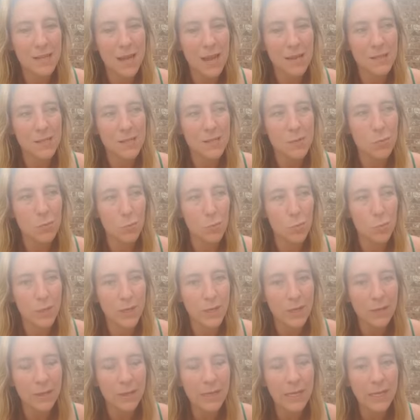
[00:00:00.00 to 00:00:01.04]
that
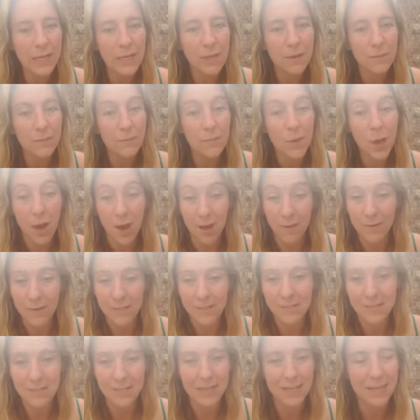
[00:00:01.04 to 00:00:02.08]
really
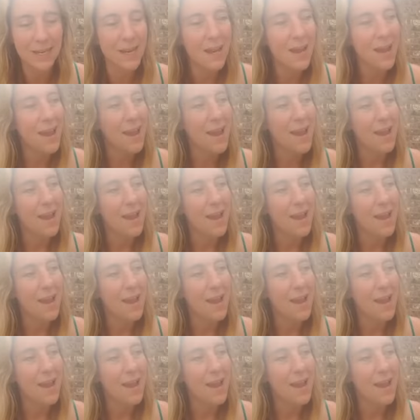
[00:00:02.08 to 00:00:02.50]
obviously